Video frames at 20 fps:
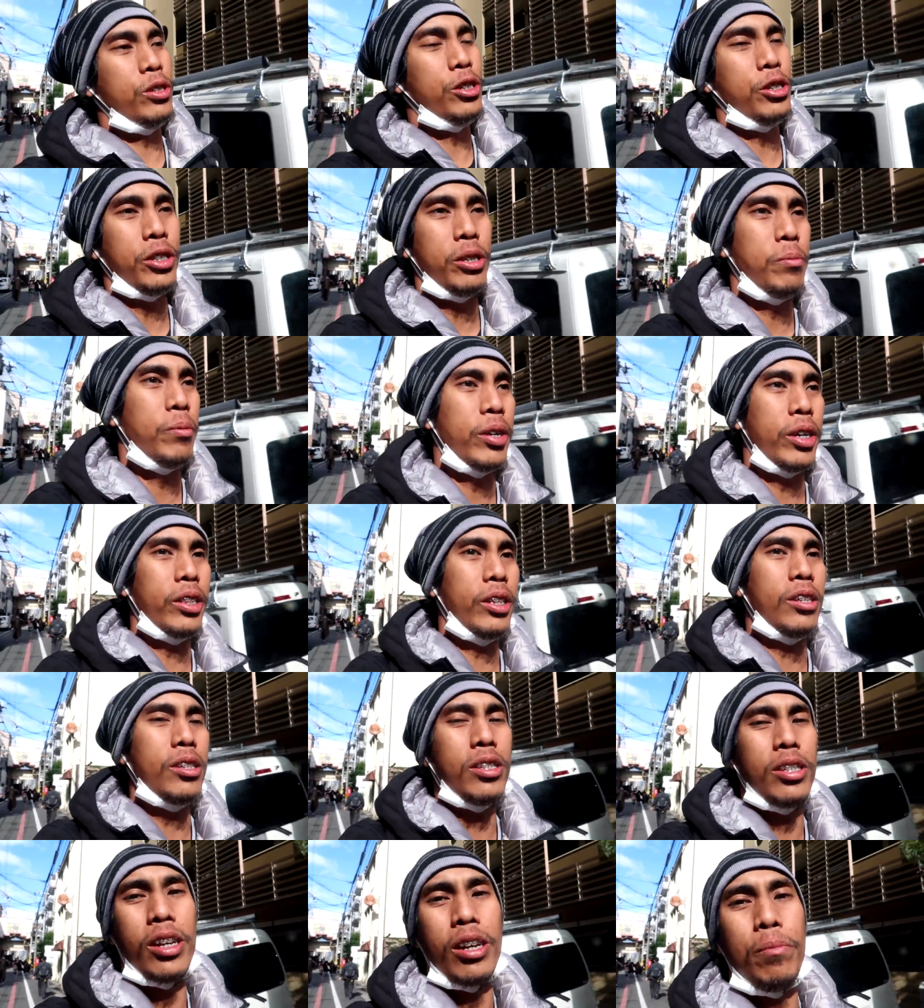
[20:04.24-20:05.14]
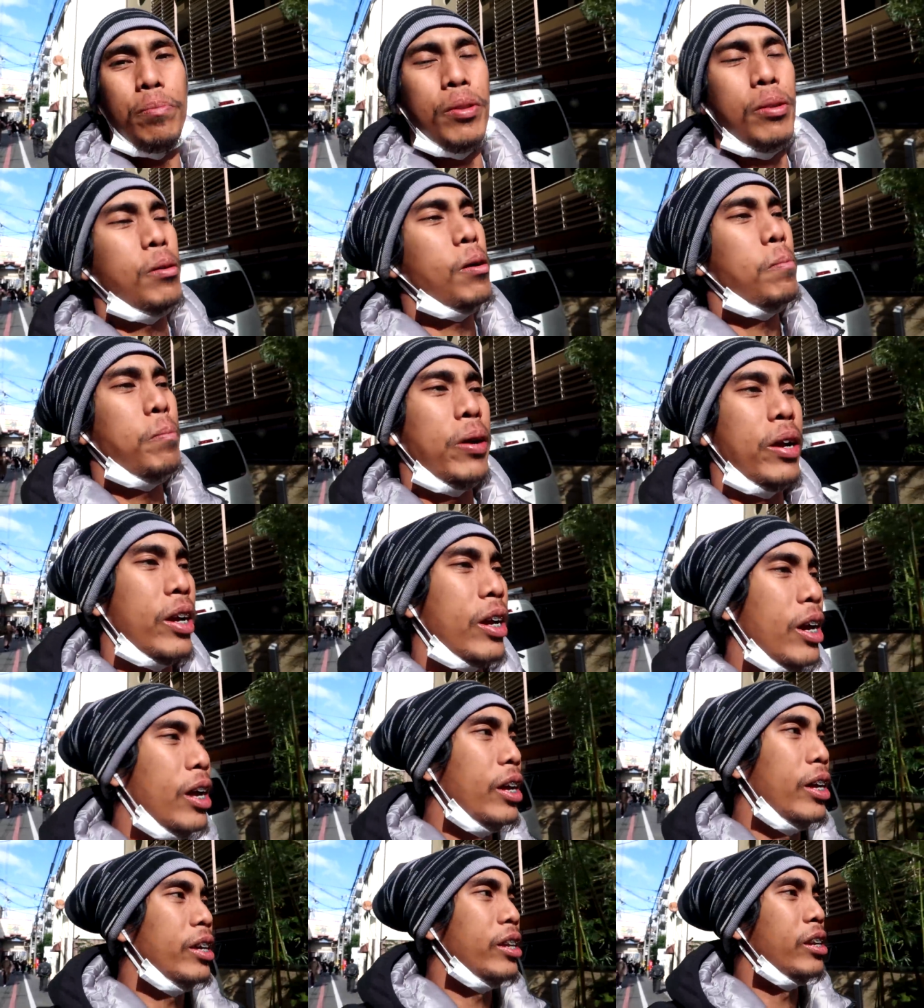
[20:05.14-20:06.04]
Nishiki Market. Ang sarap ng
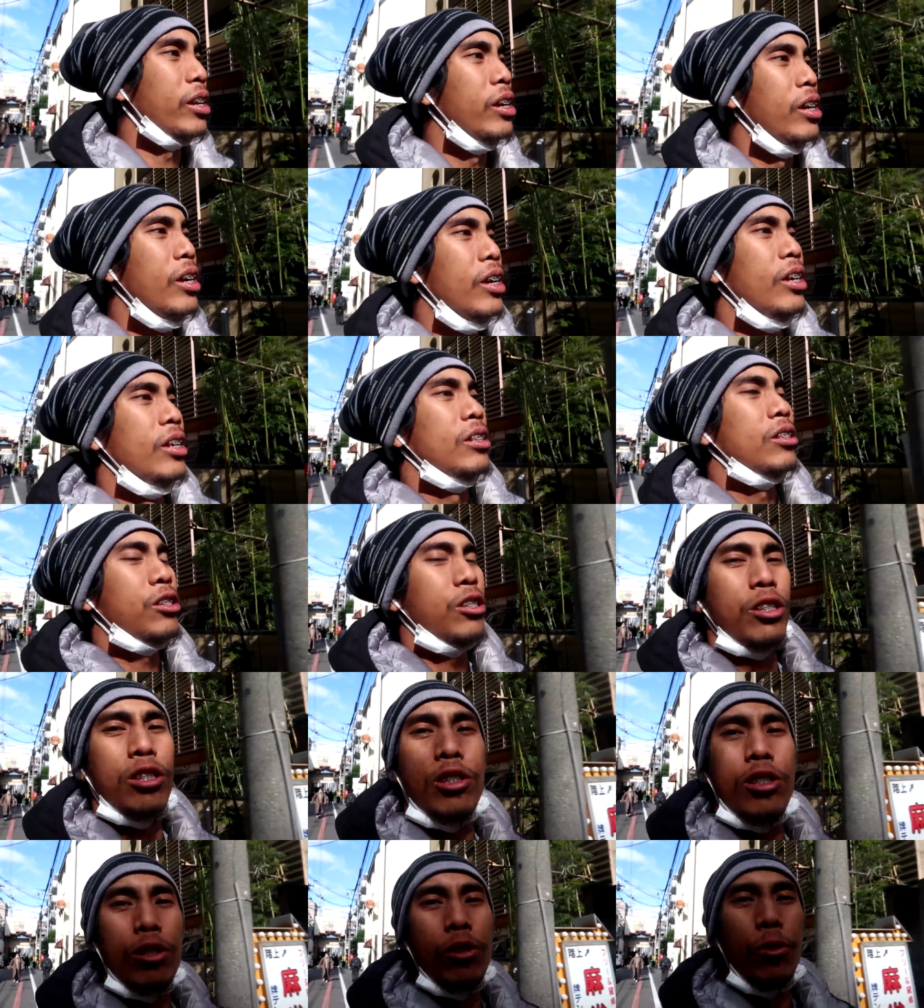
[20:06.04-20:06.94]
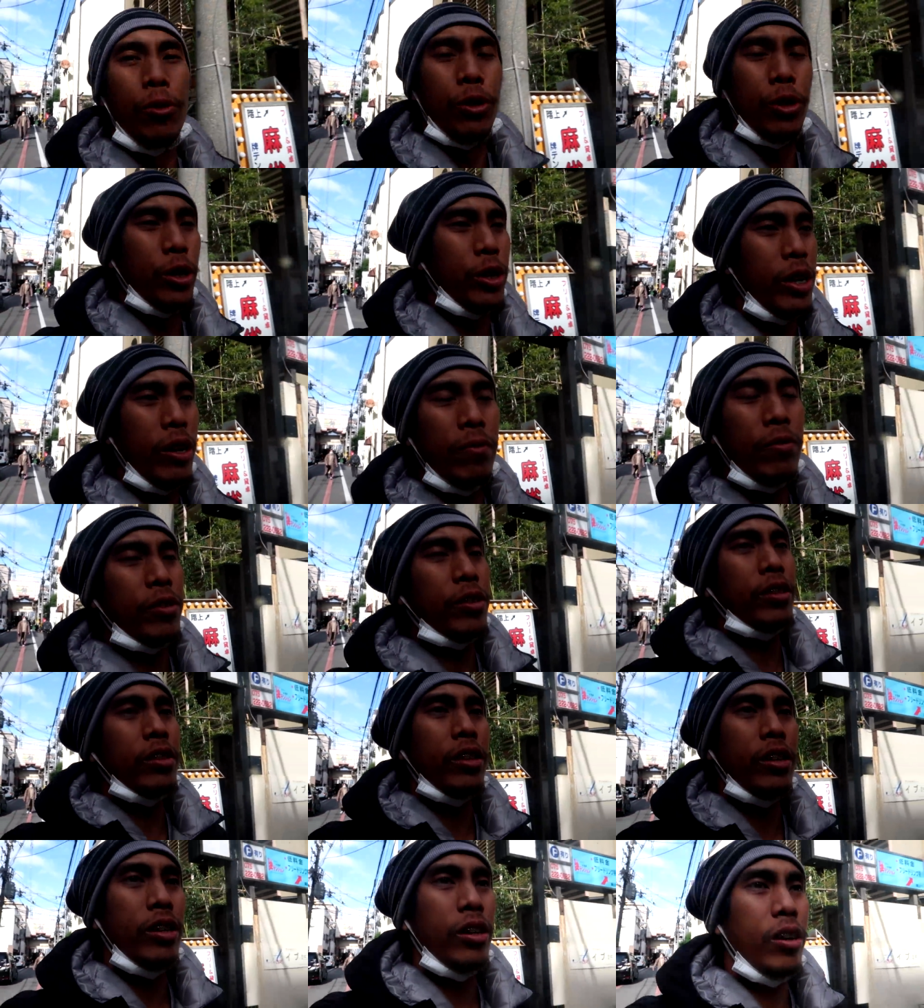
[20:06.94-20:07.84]
pagkain. It's just so good.
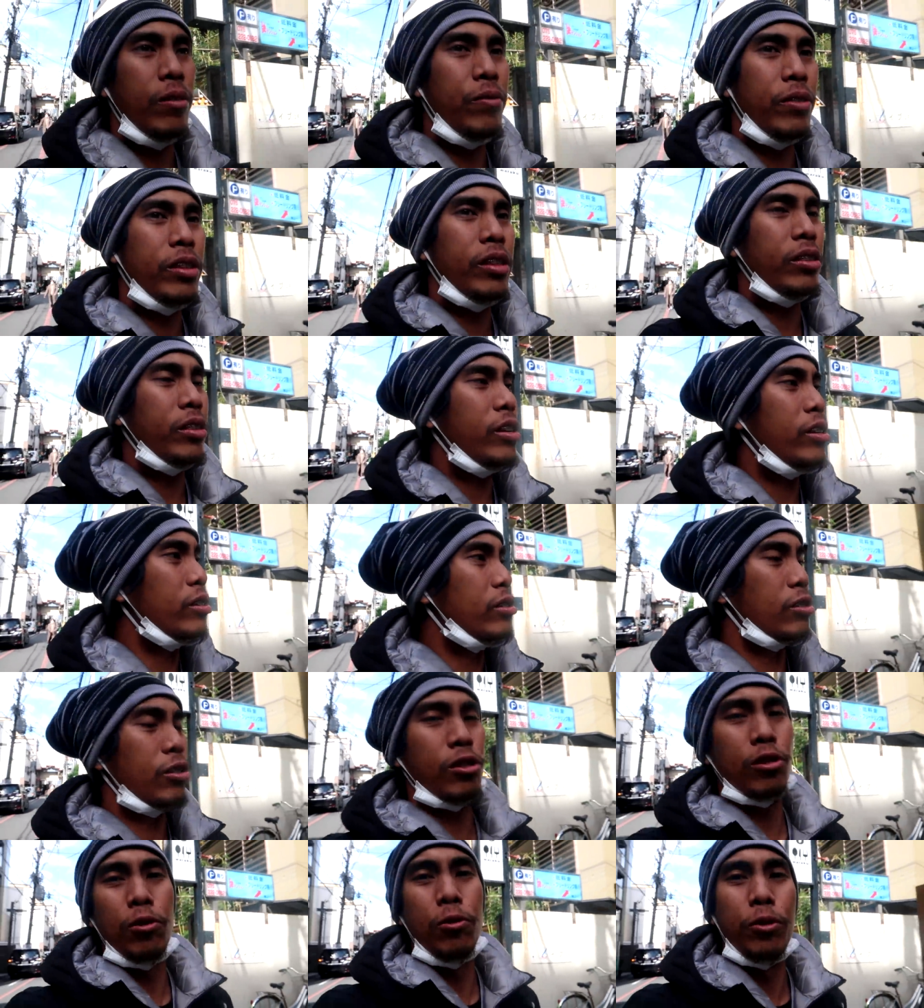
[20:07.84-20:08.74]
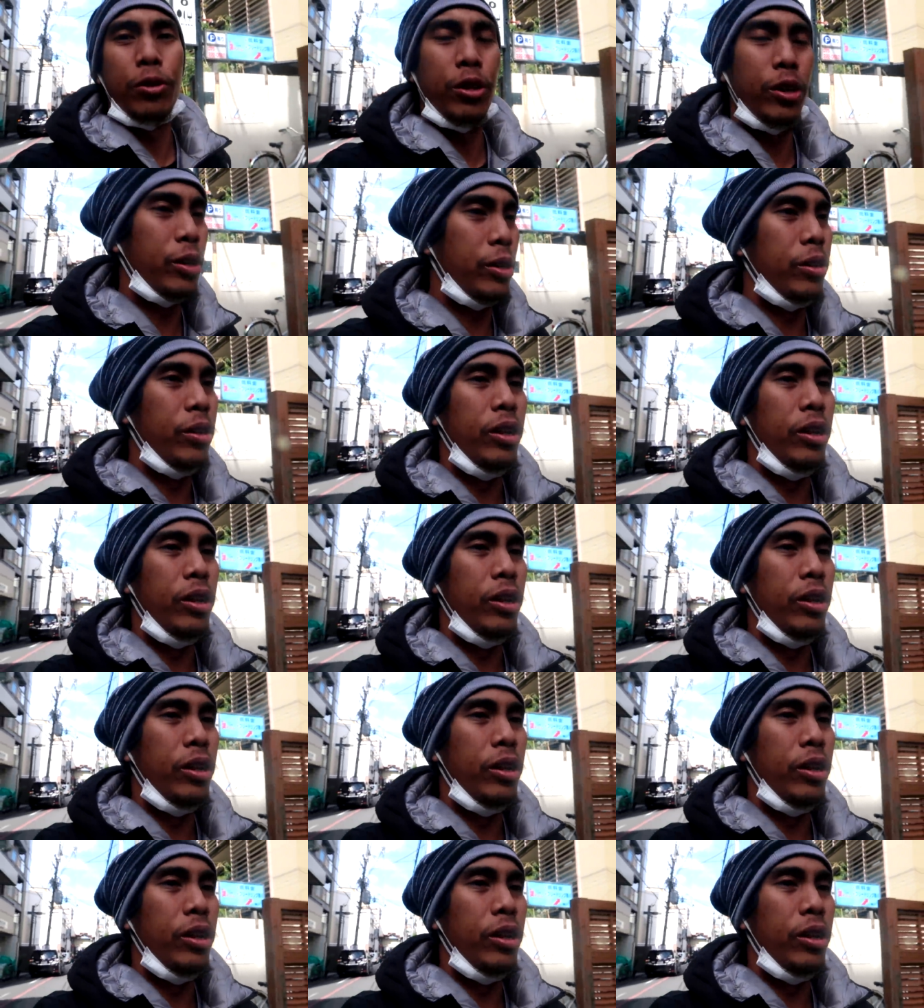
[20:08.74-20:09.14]
Everything there, everything there is so good.